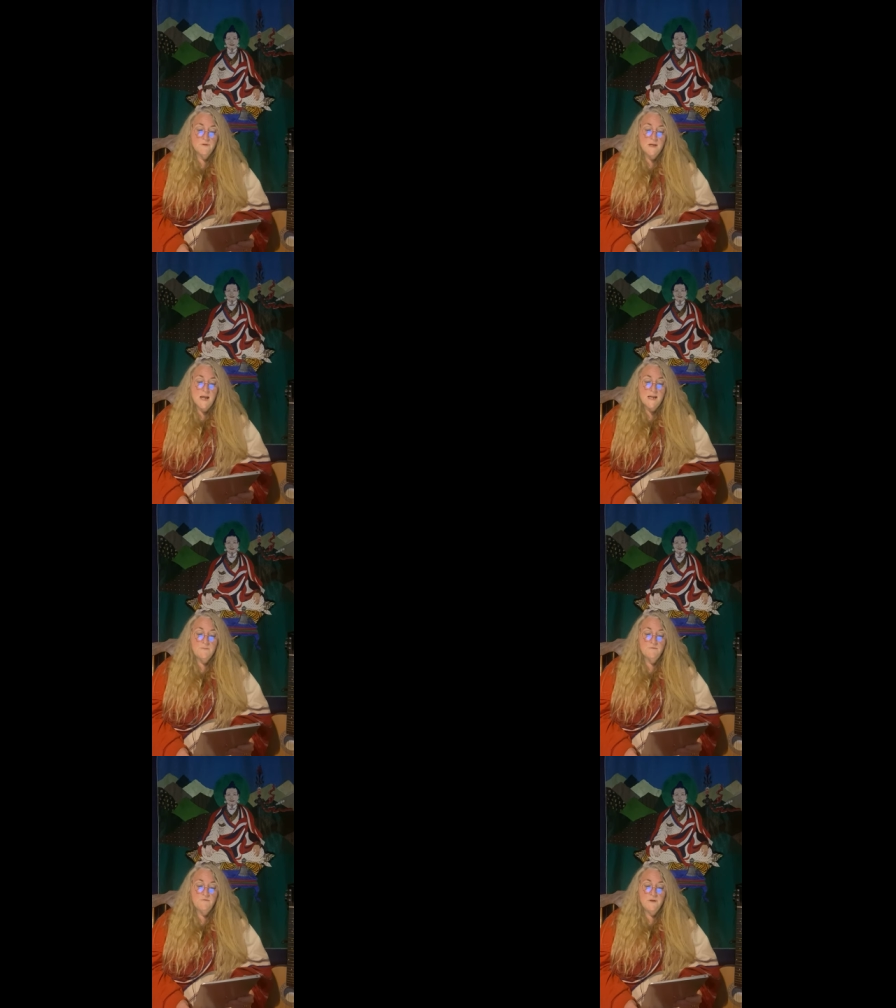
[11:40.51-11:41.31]
the
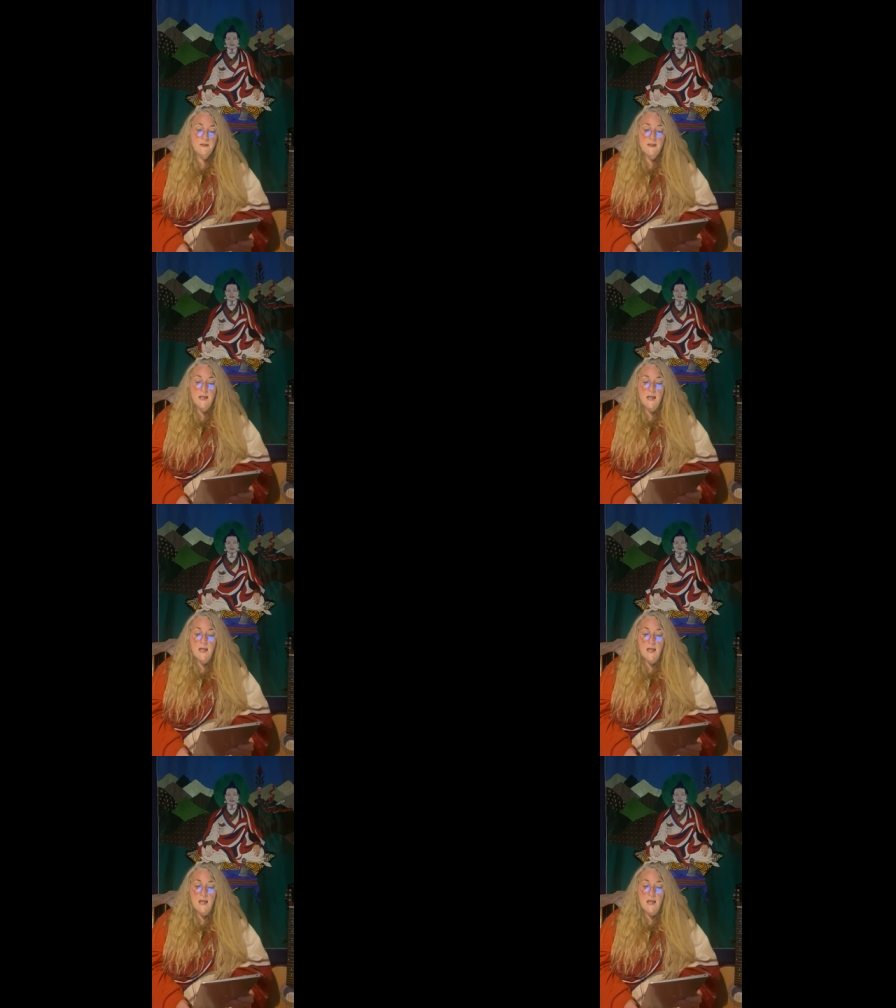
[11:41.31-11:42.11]
name V.
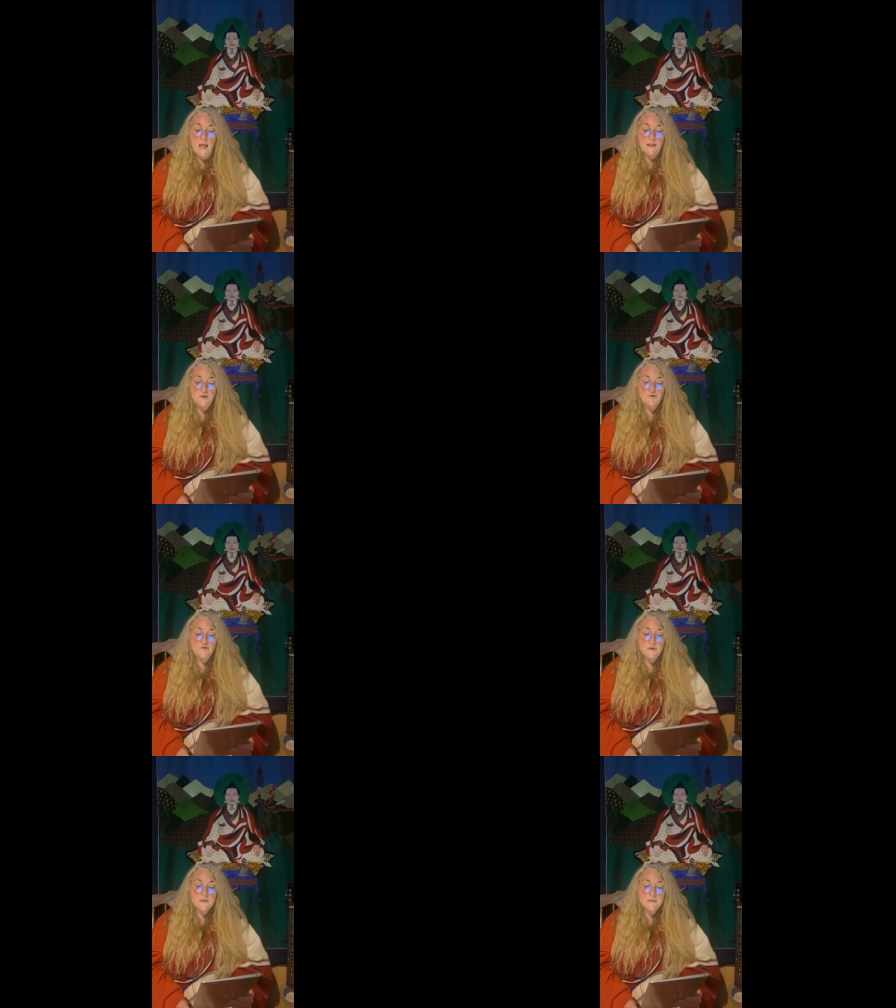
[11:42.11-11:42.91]

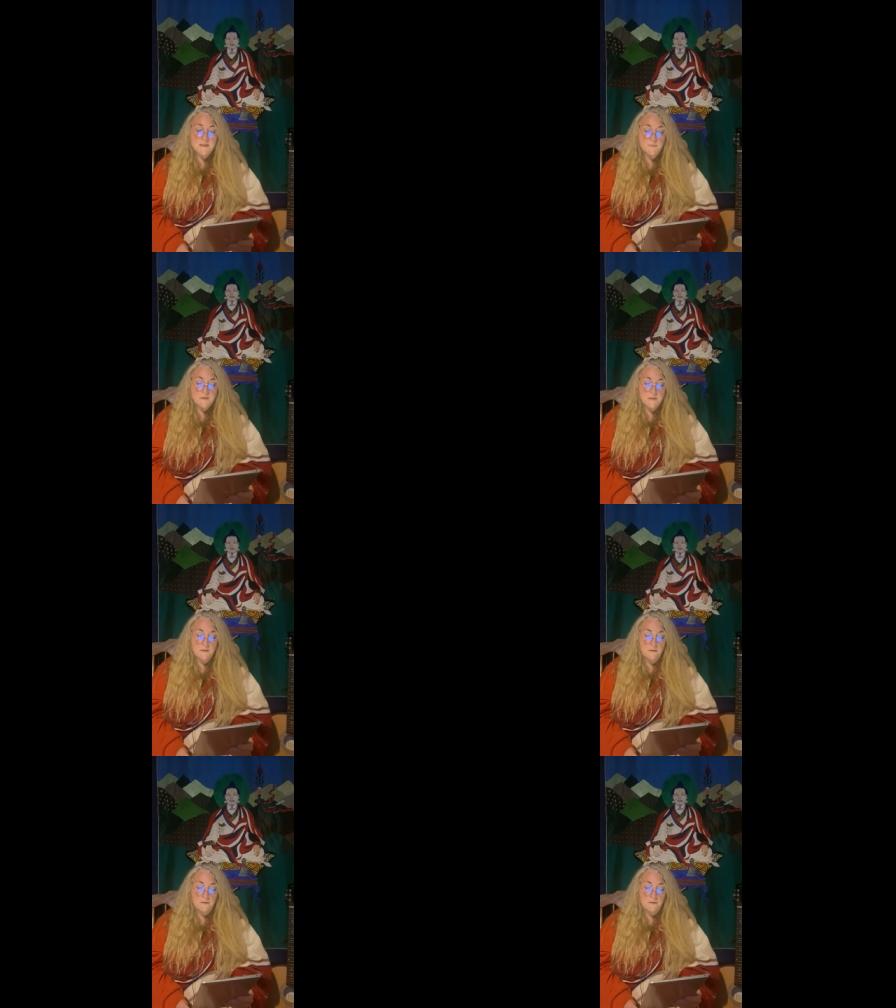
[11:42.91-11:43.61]
H. Simerson.